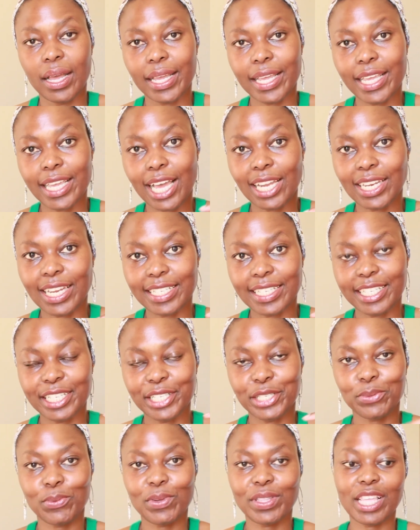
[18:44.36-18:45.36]
Iyanla
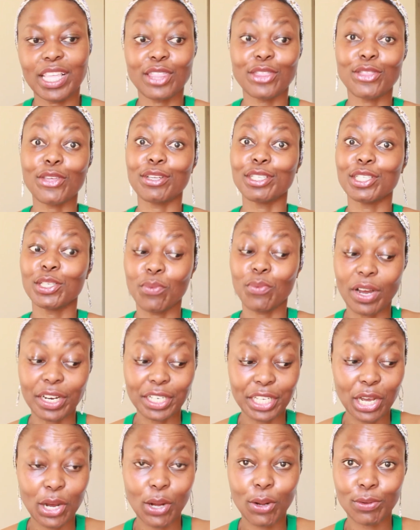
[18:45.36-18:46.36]
sits with the
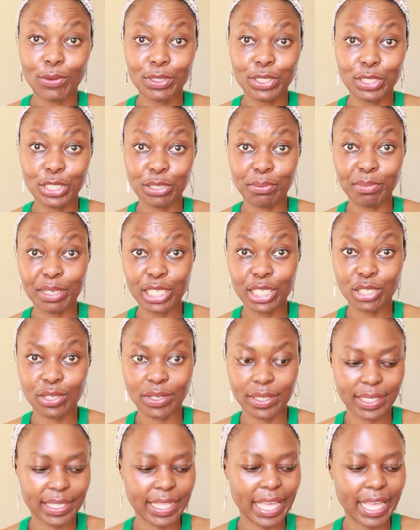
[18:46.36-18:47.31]
31-year-old Demetrius,